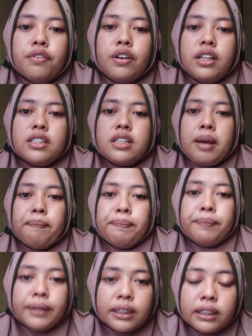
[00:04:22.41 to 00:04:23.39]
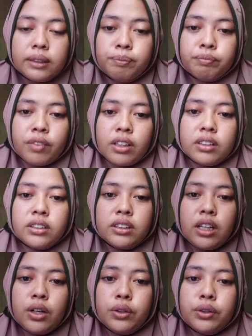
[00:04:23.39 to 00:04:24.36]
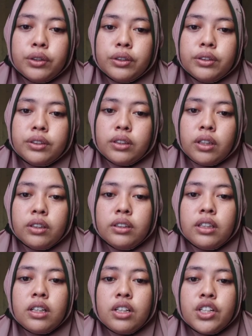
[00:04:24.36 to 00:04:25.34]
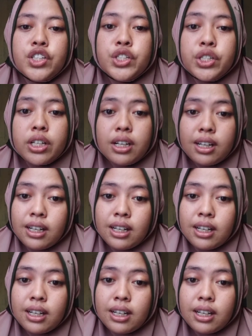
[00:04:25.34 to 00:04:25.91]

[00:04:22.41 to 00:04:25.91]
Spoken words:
For example, sound sh